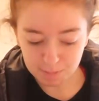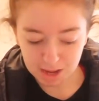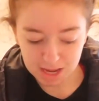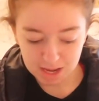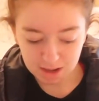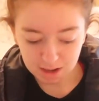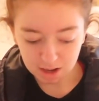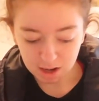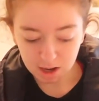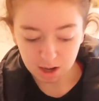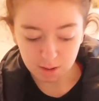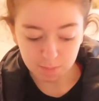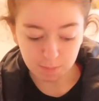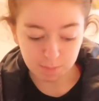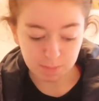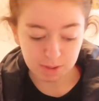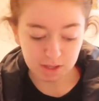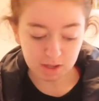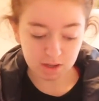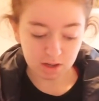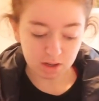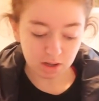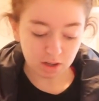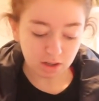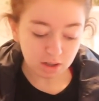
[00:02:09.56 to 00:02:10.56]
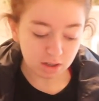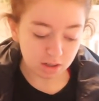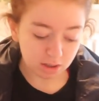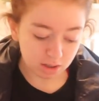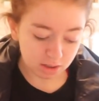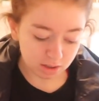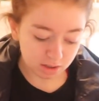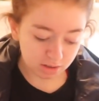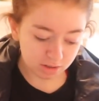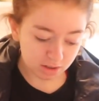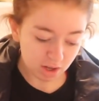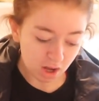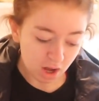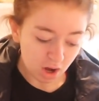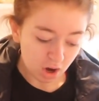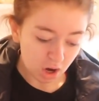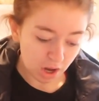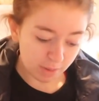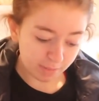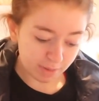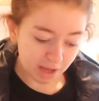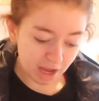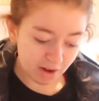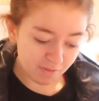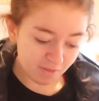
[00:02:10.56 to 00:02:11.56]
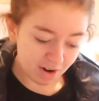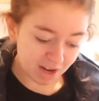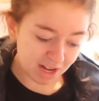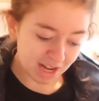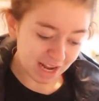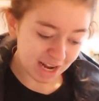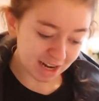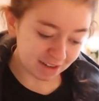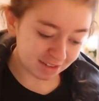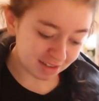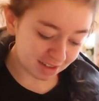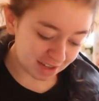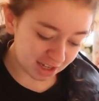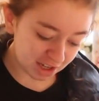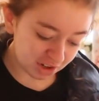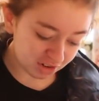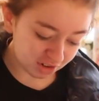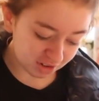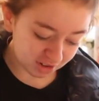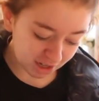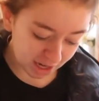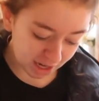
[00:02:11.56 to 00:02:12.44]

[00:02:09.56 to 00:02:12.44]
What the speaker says: makeup because I'm getting ready at Tanisha's